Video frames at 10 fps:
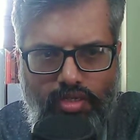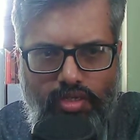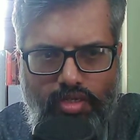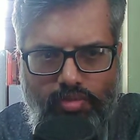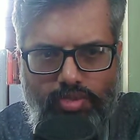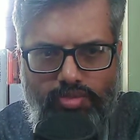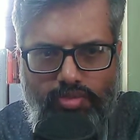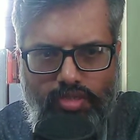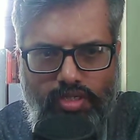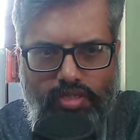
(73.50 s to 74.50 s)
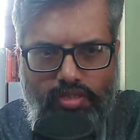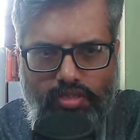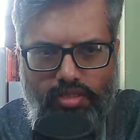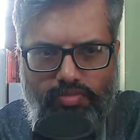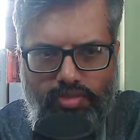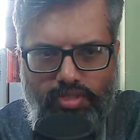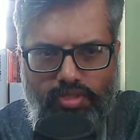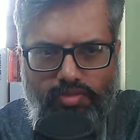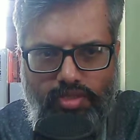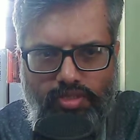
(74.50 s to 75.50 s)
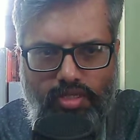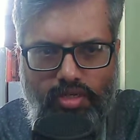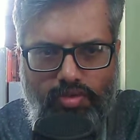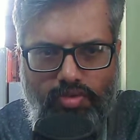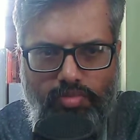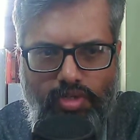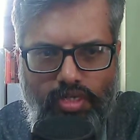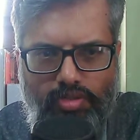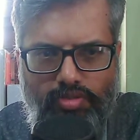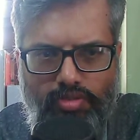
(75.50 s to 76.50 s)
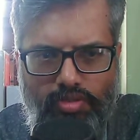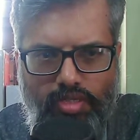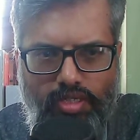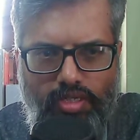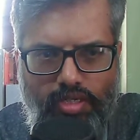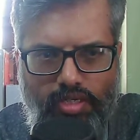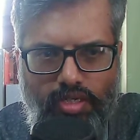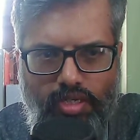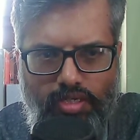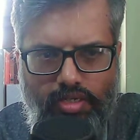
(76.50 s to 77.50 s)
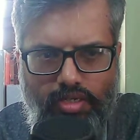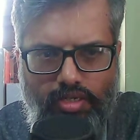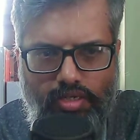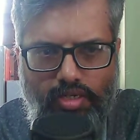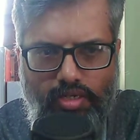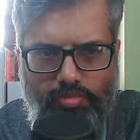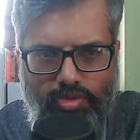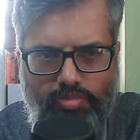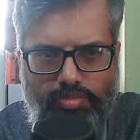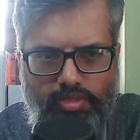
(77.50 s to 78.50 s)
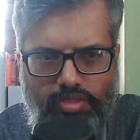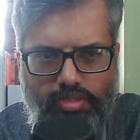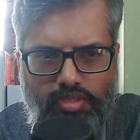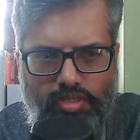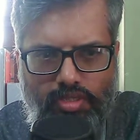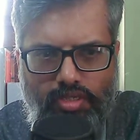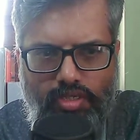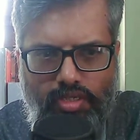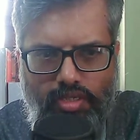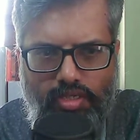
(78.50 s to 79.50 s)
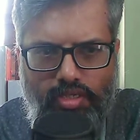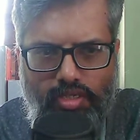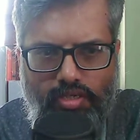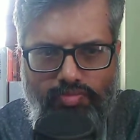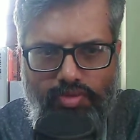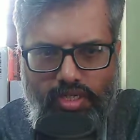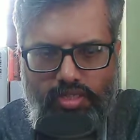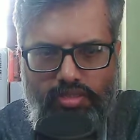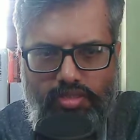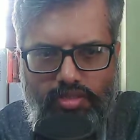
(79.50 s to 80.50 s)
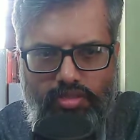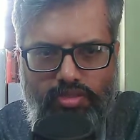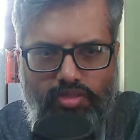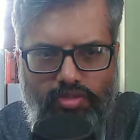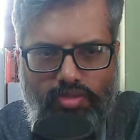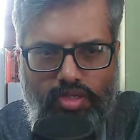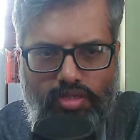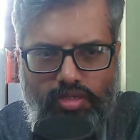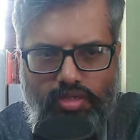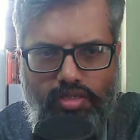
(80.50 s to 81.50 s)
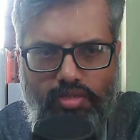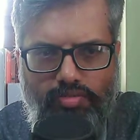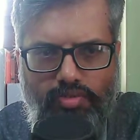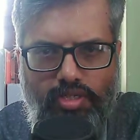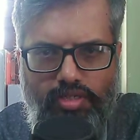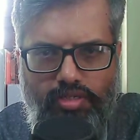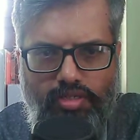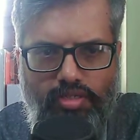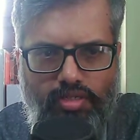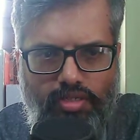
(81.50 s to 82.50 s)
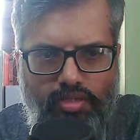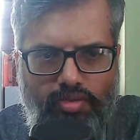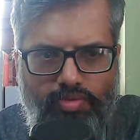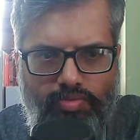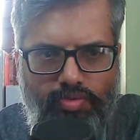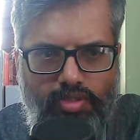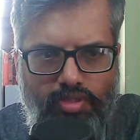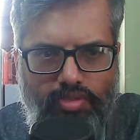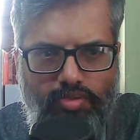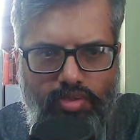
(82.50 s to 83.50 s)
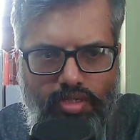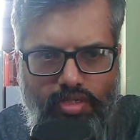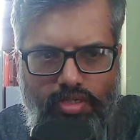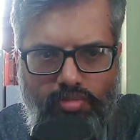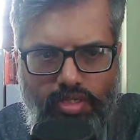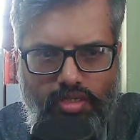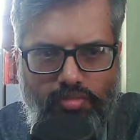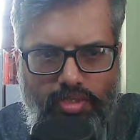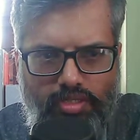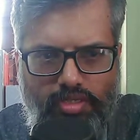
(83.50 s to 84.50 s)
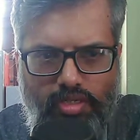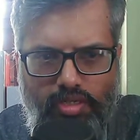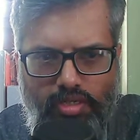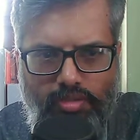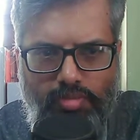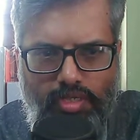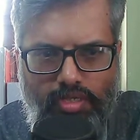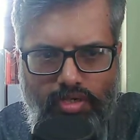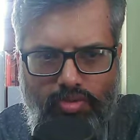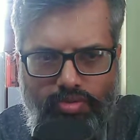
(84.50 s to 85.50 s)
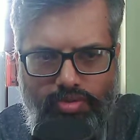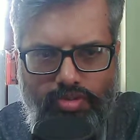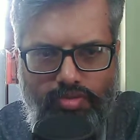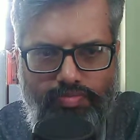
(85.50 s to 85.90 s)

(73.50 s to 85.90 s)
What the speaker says: Amazon Great Indian Festival sale, top deals on thin and light laptops. Infinix Zero Ultra 5G with a 200 megapixel camera launched.